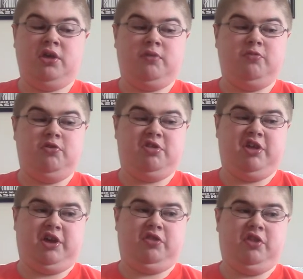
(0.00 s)
This
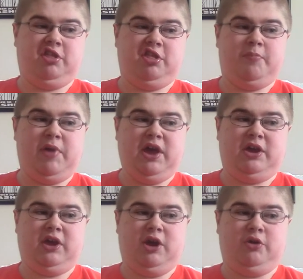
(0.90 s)
is a
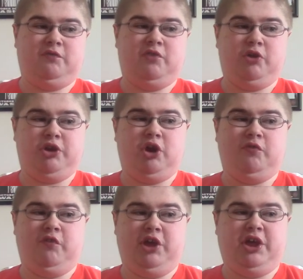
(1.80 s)
band out of
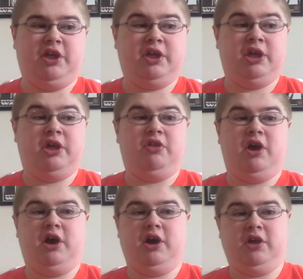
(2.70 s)
Philadelphia,
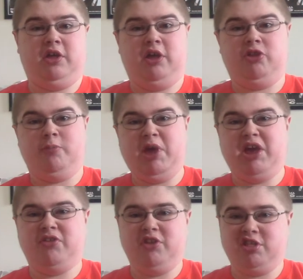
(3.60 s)
and the
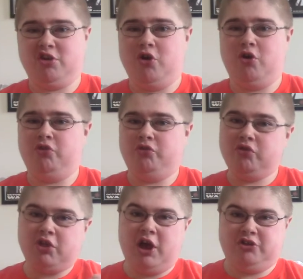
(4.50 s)
band is called
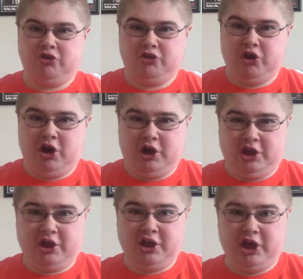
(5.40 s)
Dr.
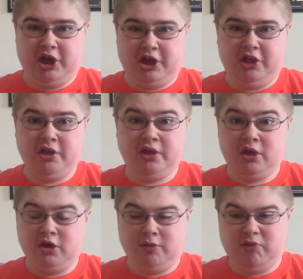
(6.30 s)
Dog,
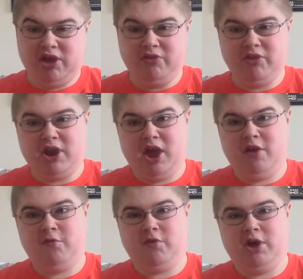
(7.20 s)
a band that
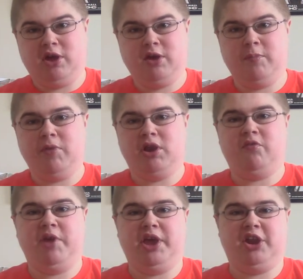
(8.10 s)
I've been a
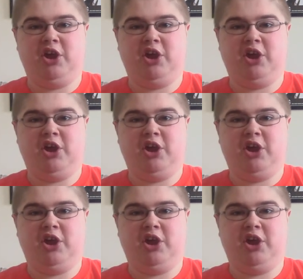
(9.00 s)
fan